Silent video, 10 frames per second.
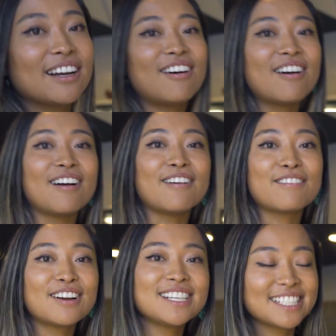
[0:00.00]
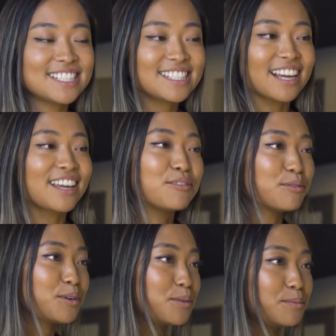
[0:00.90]
our first and
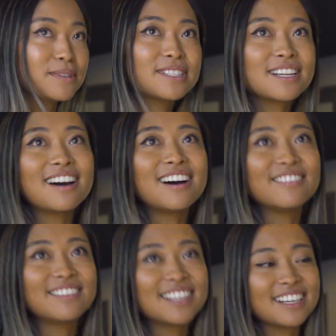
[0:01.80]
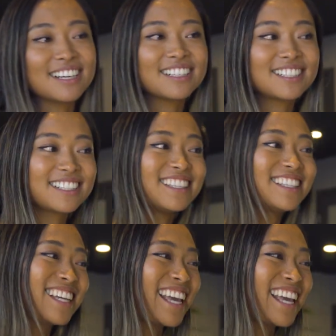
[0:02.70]
second rooms of the